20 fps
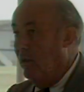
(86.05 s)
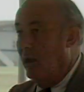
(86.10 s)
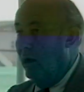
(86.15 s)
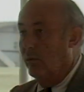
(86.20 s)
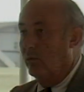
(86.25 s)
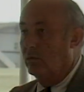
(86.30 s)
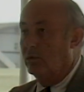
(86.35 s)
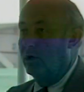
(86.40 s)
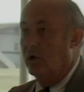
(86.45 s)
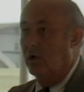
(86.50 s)

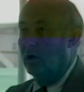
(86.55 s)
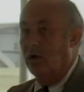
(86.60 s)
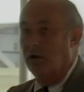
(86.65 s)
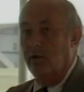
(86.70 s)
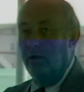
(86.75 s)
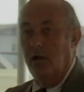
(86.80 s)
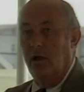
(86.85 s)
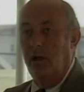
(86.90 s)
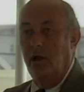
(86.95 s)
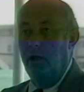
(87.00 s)
That was done
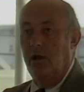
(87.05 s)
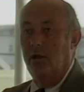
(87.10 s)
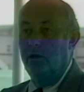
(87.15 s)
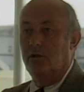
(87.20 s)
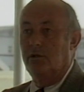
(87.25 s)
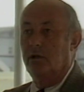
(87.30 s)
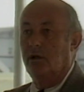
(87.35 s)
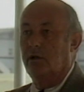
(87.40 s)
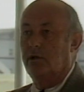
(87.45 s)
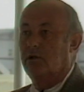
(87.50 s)
in the
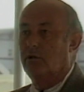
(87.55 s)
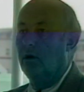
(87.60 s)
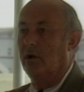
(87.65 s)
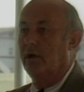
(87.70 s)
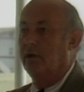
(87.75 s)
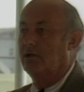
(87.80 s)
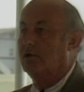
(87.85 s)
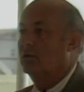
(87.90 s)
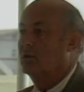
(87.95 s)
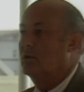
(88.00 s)
86
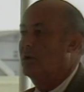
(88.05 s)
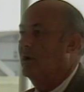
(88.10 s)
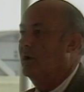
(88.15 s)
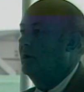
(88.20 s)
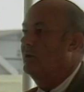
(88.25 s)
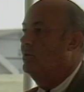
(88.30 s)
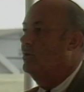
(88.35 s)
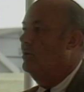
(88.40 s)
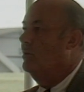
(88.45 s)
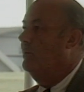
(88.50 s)

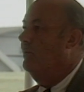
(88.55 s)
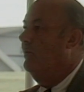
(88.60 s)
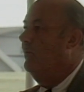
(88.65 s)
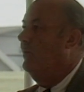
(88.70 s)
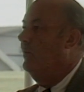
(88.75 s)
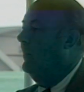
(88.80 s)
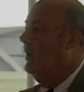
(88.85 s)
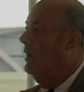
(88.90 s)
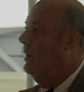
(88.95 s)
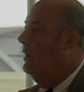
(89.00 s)
legislature,
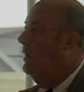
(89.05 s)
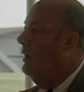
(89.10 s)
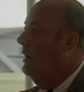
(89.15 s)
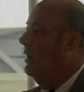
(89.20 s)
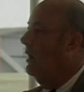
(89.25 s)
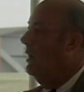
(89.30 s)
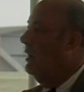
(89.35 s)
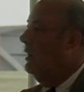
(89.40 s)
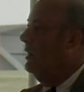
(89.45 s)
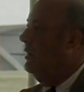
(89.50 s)

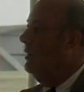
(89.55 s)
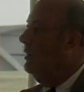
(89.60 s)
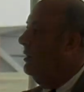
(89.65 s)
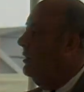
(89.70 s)
and